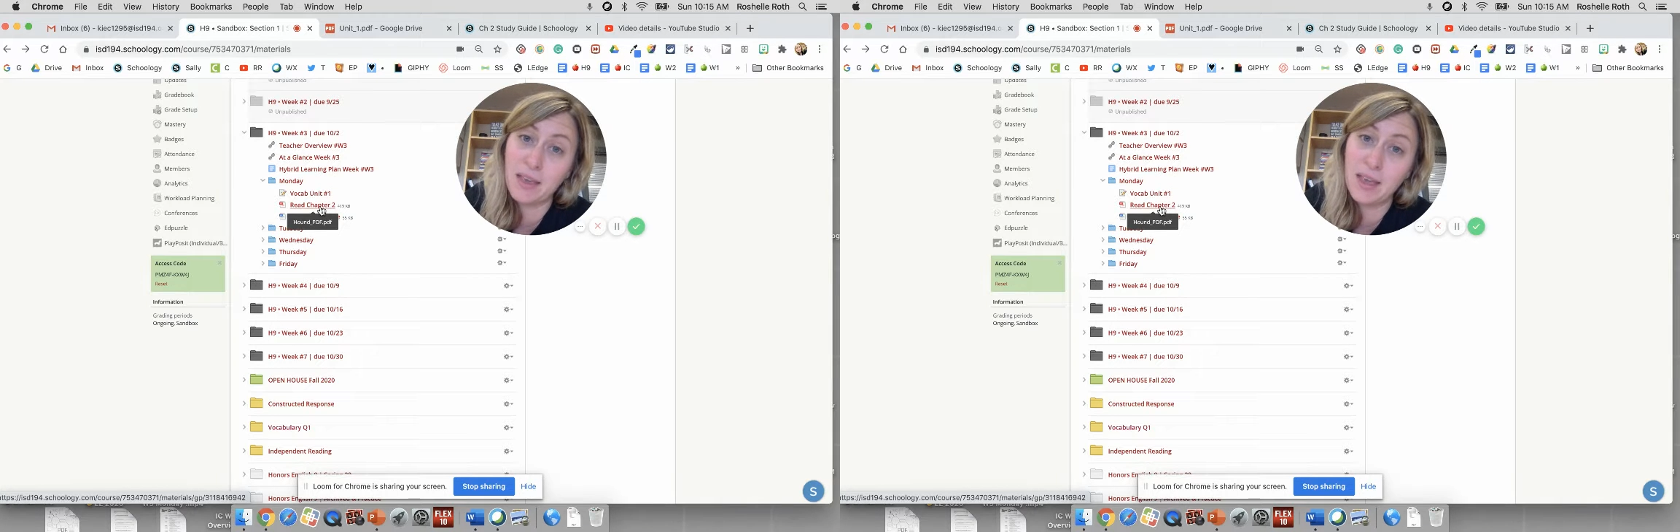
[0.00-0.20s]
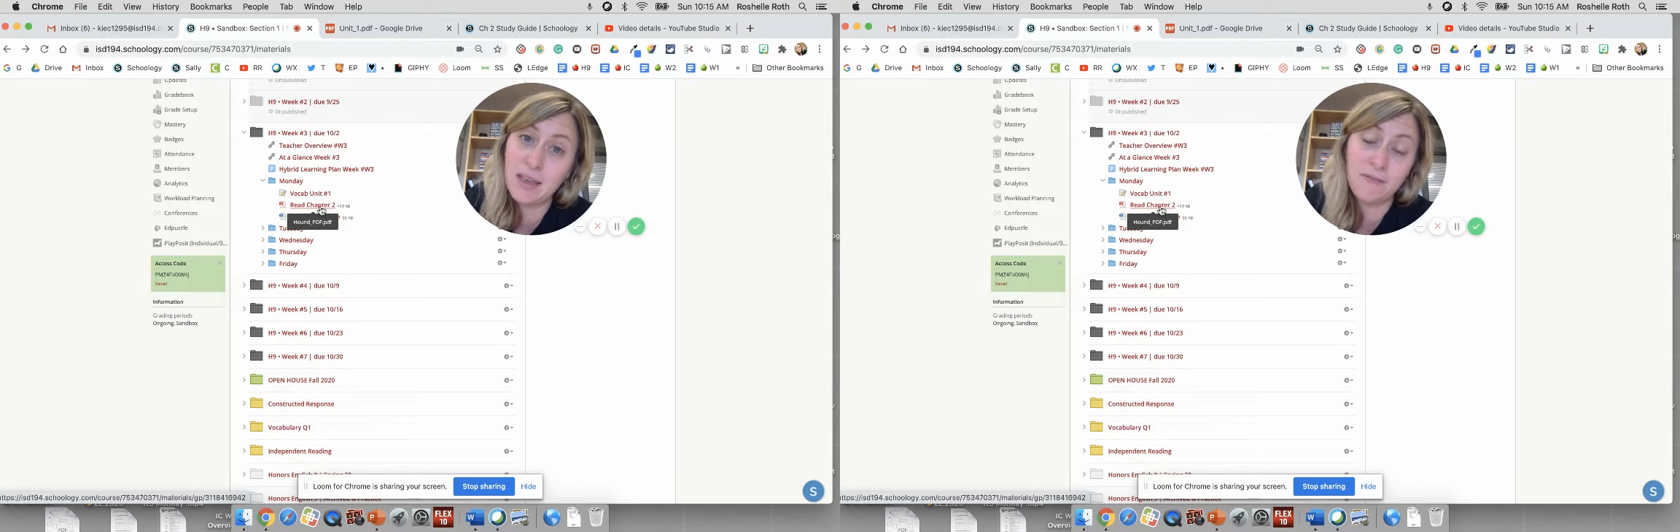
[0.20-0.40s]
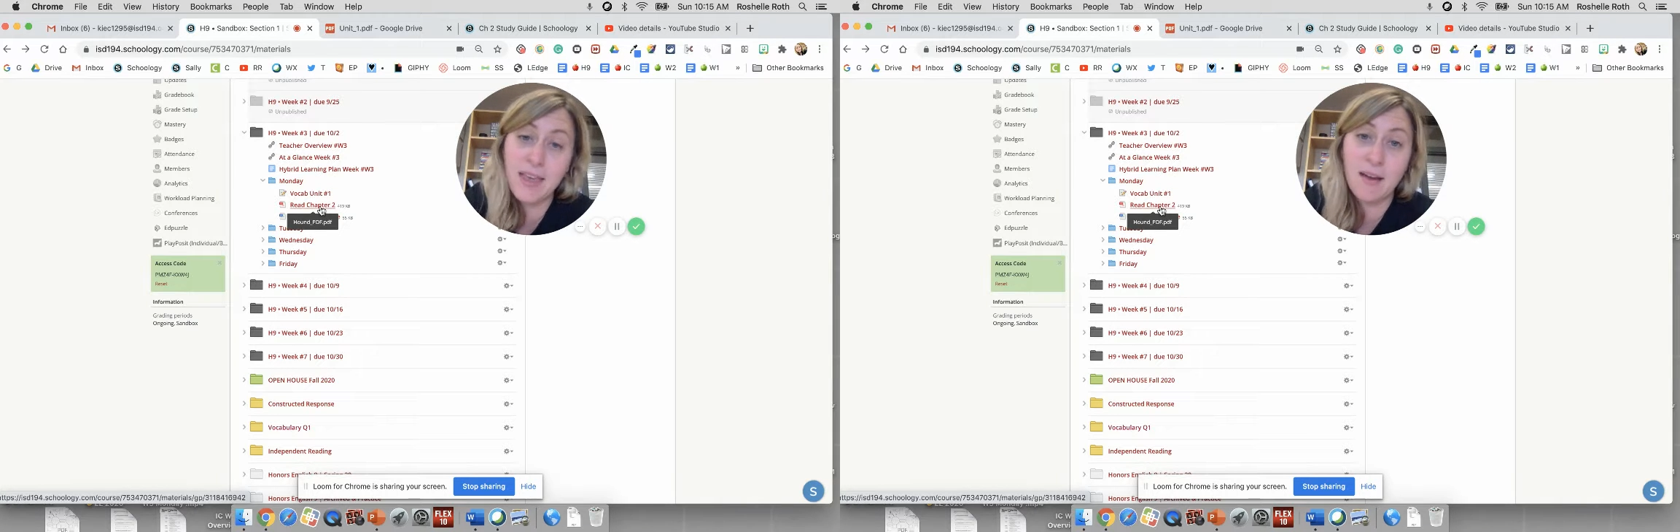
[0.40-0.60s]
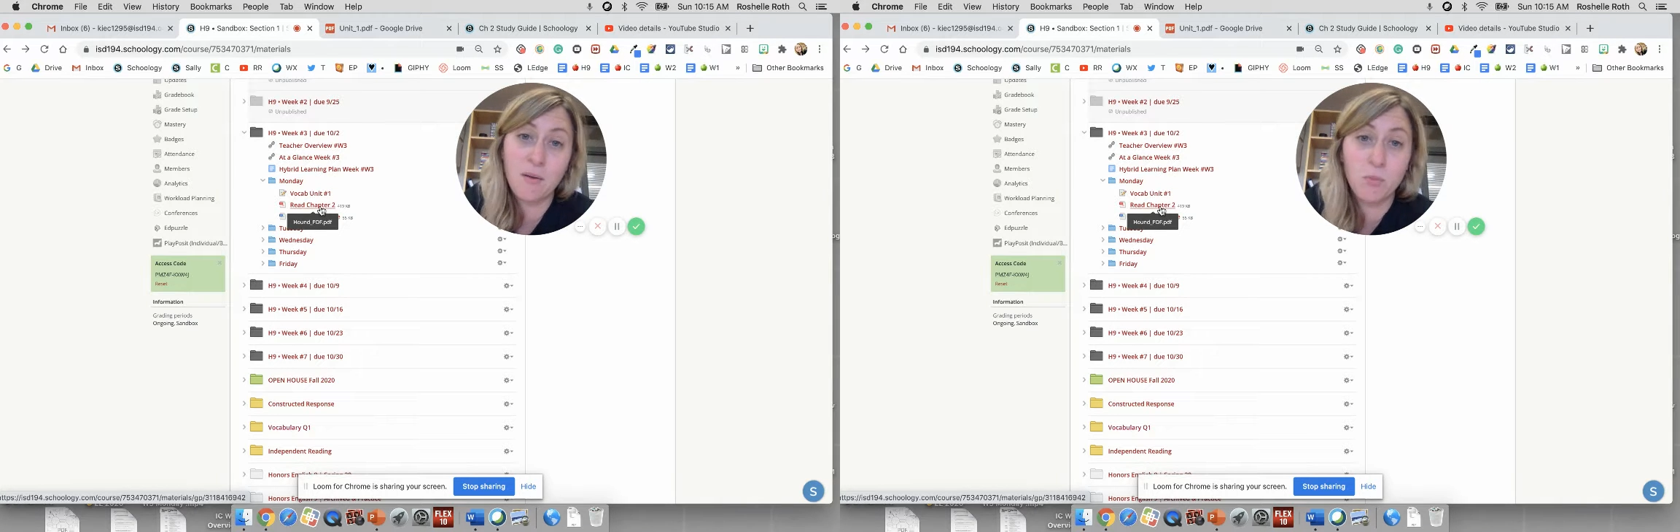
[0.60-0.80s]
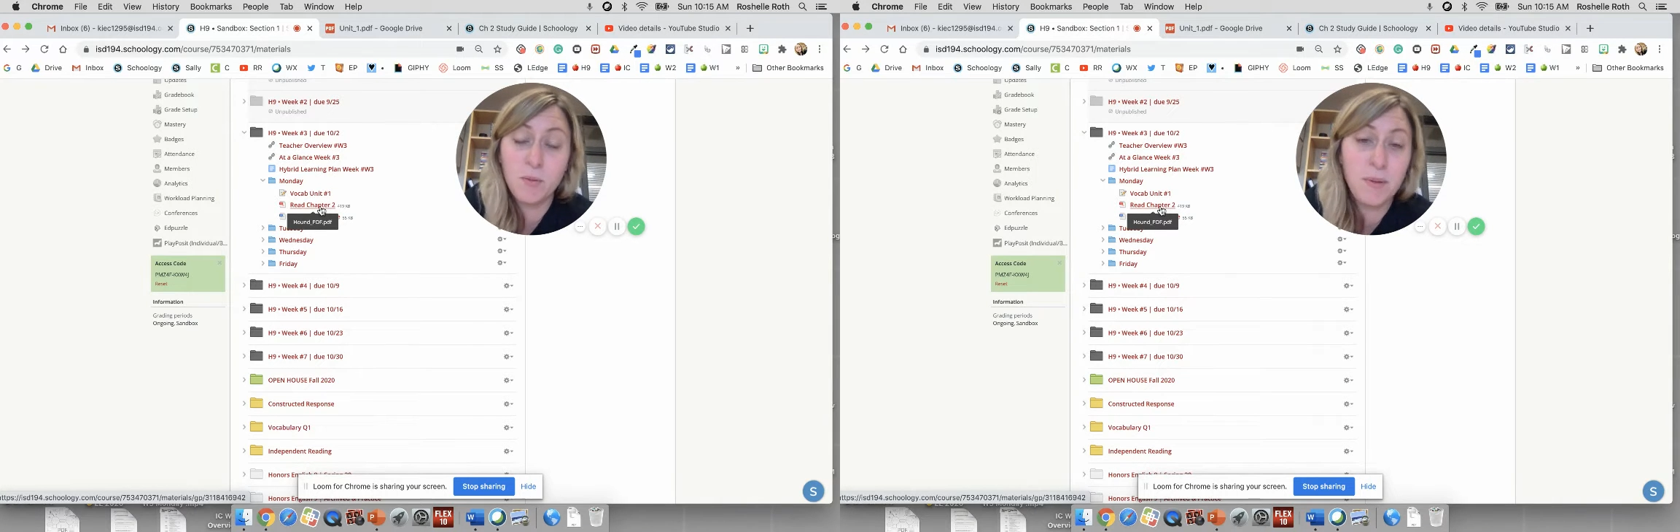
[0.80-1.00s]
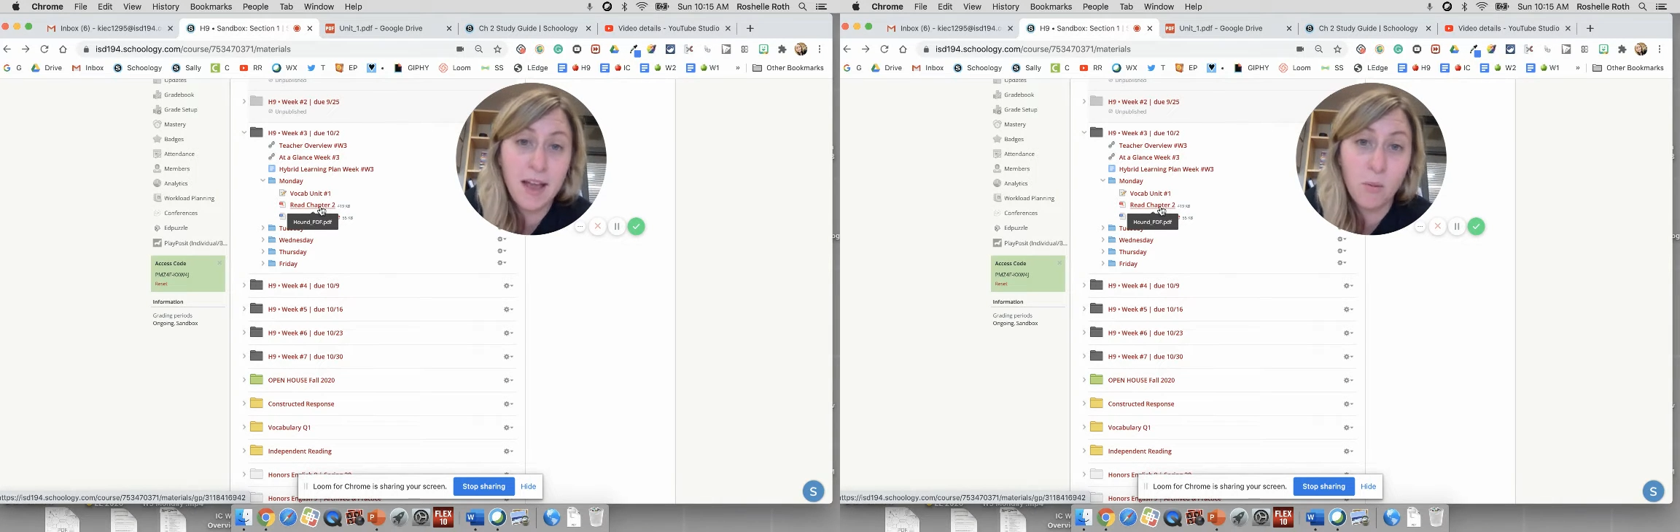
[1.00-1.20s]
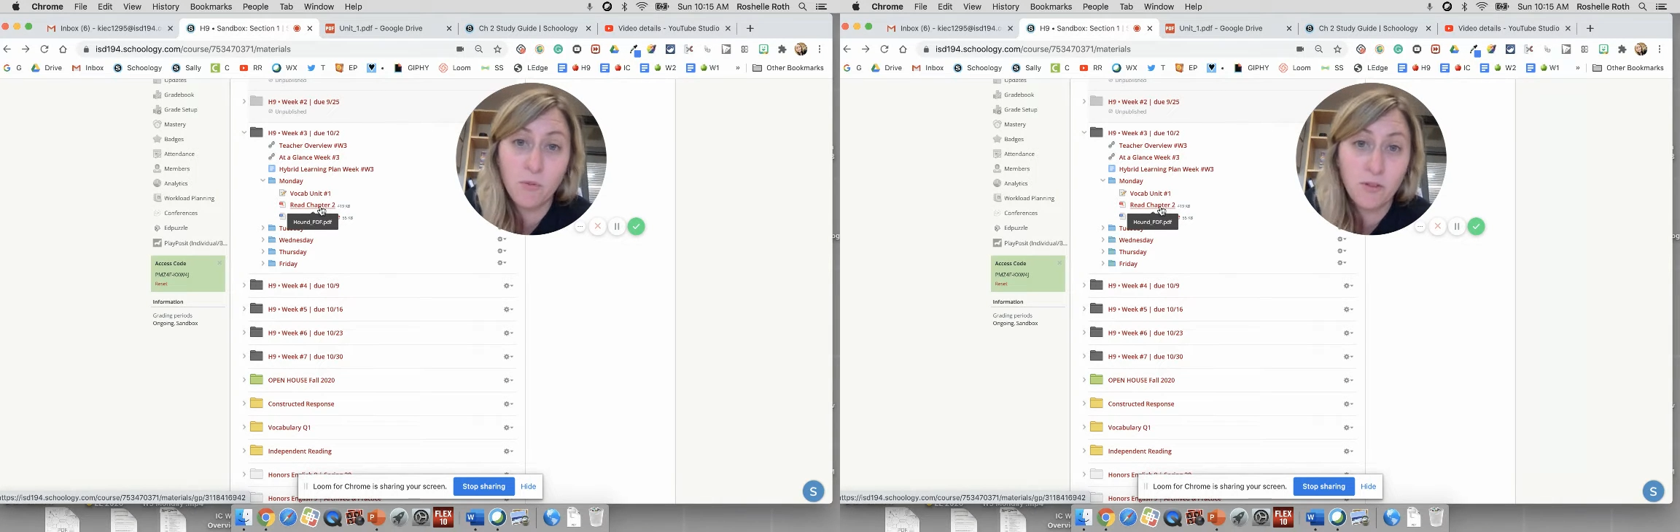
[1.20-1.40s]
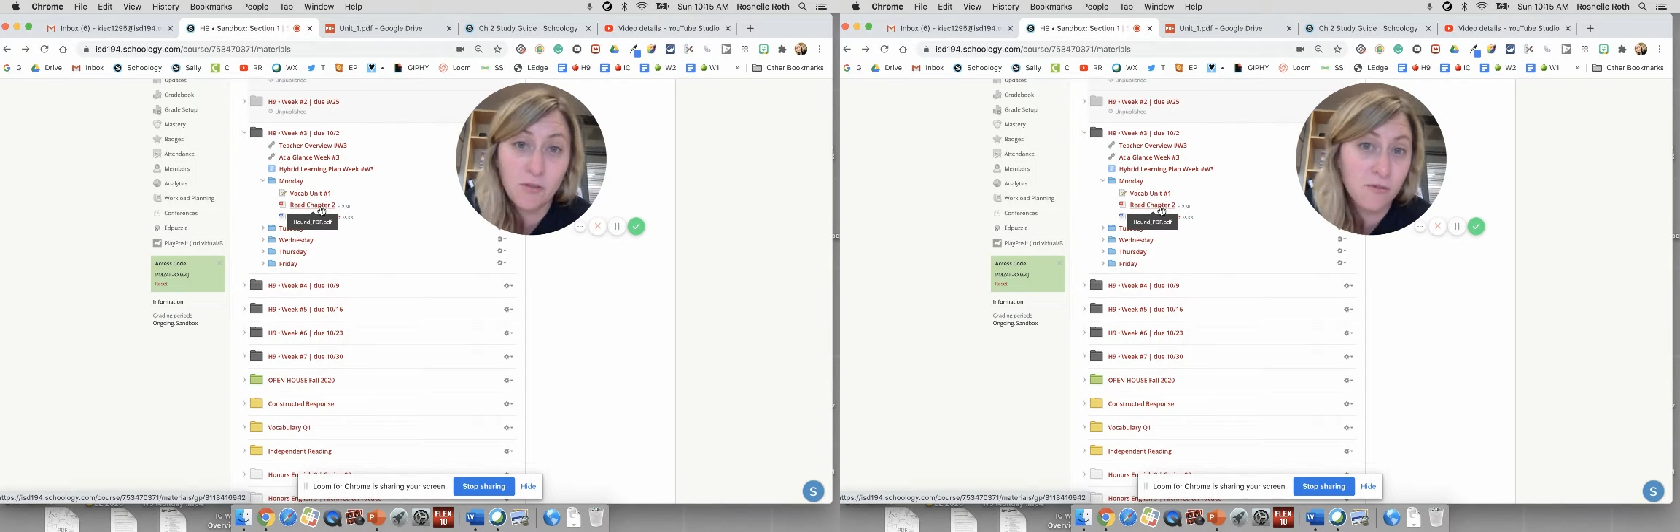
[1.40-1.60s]
If that would be a
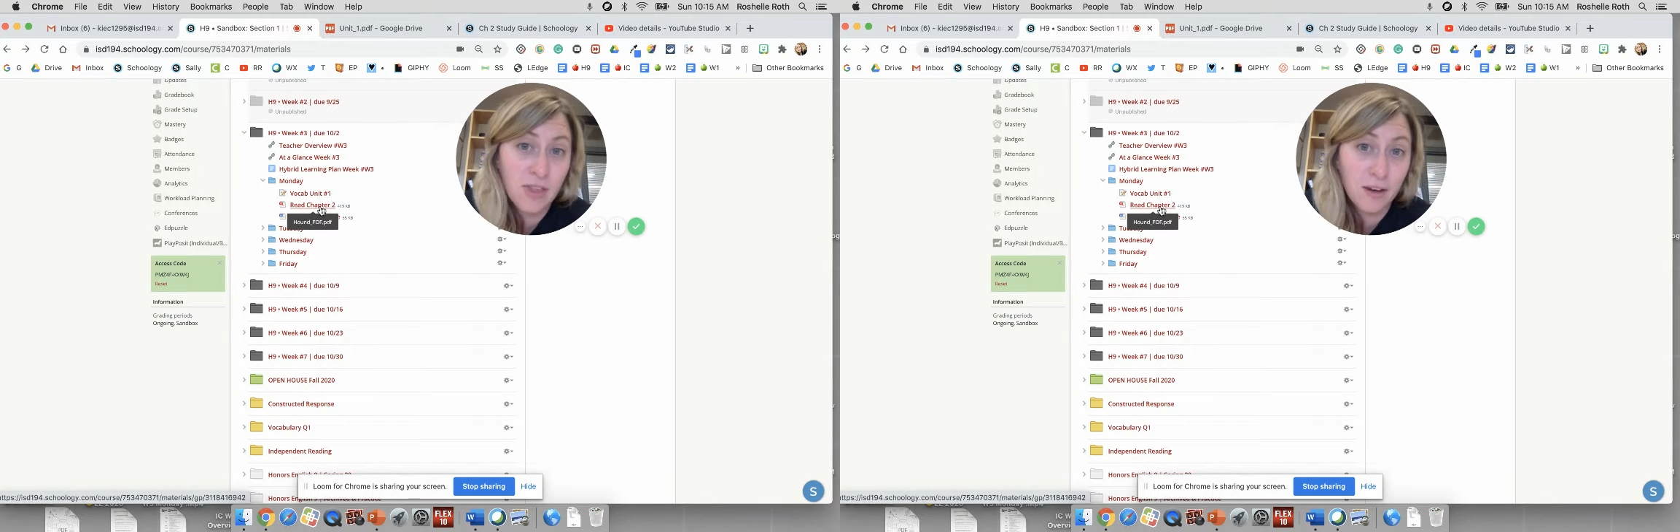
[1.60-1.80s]
helpful